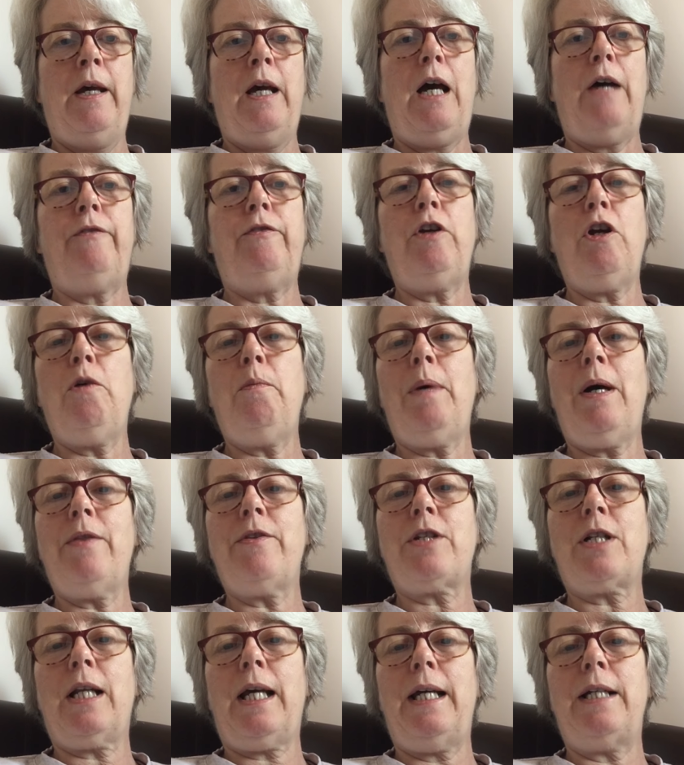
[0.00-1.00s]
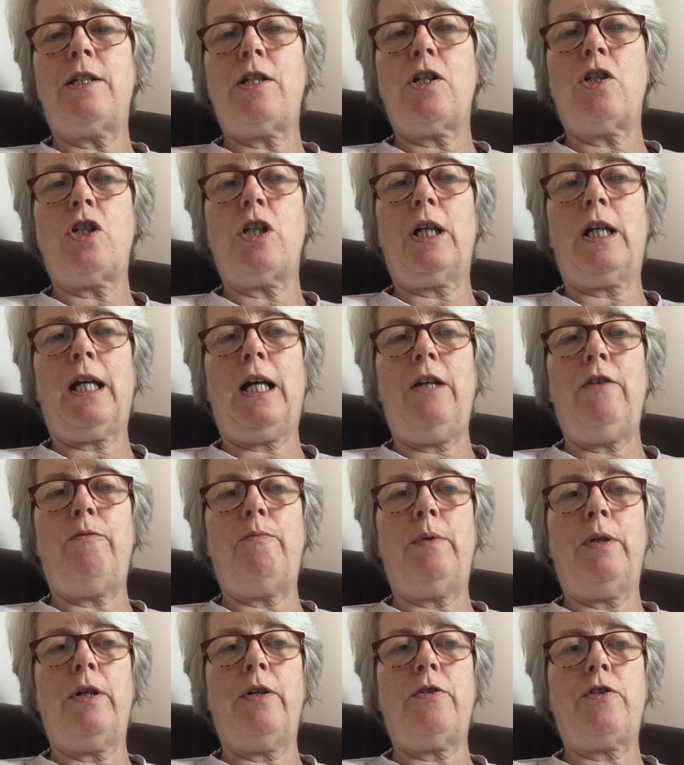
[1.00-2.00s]
A few months later, she gave
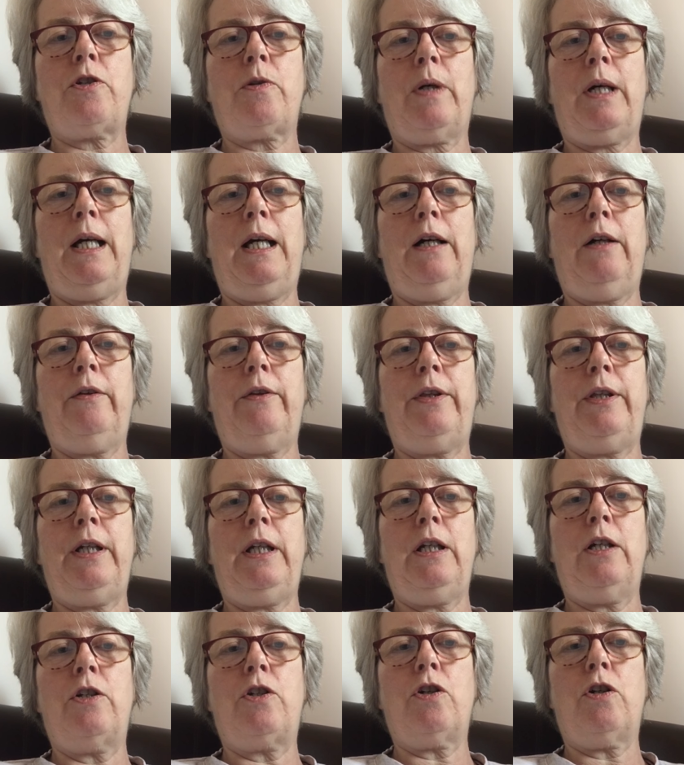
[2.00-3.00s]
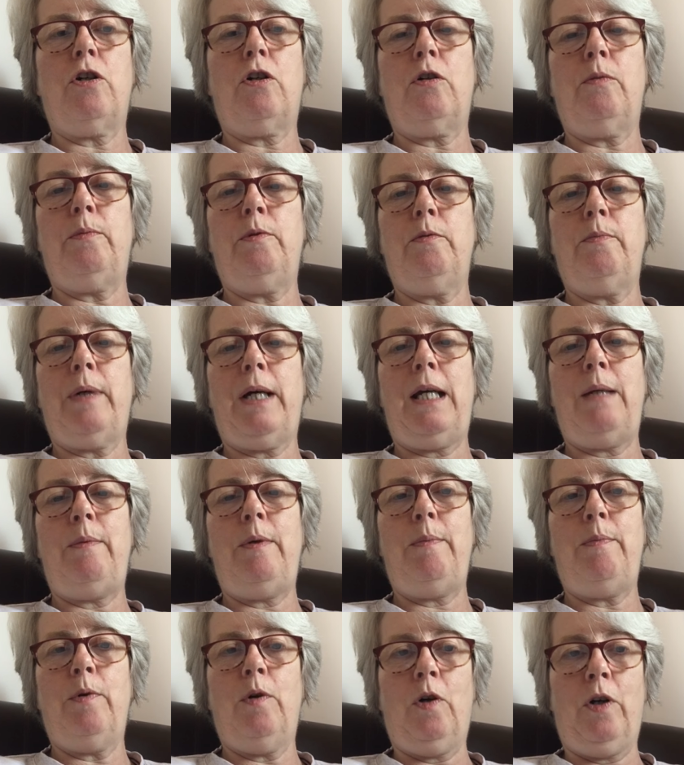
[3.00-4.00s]
birth to a healthy, adorable
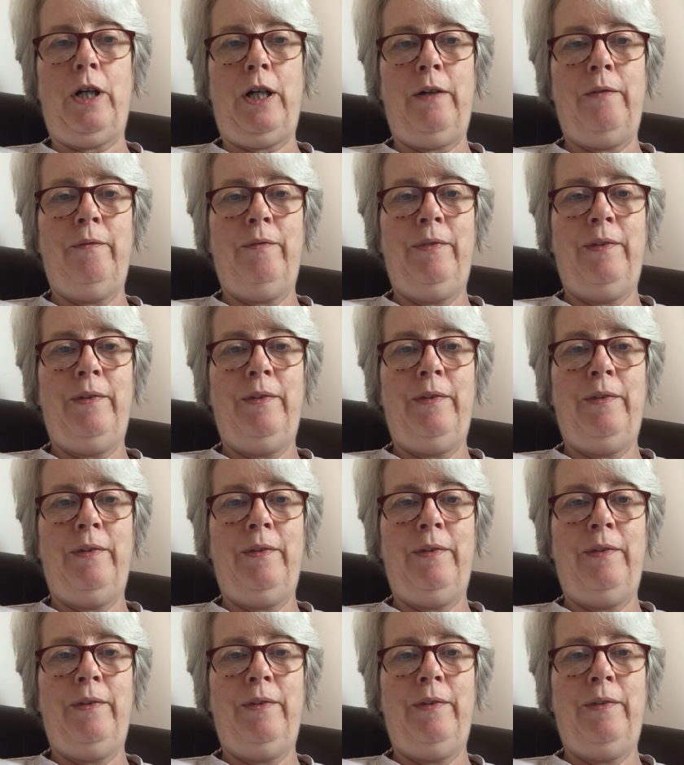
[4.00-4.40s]
baby boy.